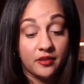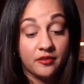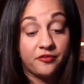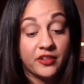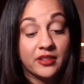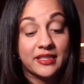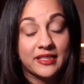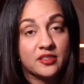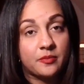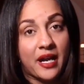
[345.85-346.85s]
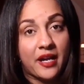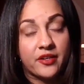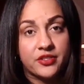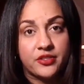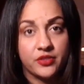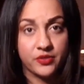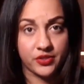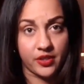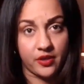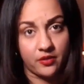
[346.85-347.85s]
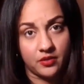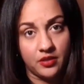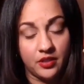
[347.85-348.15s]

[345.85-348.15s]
feeling inspired to do so.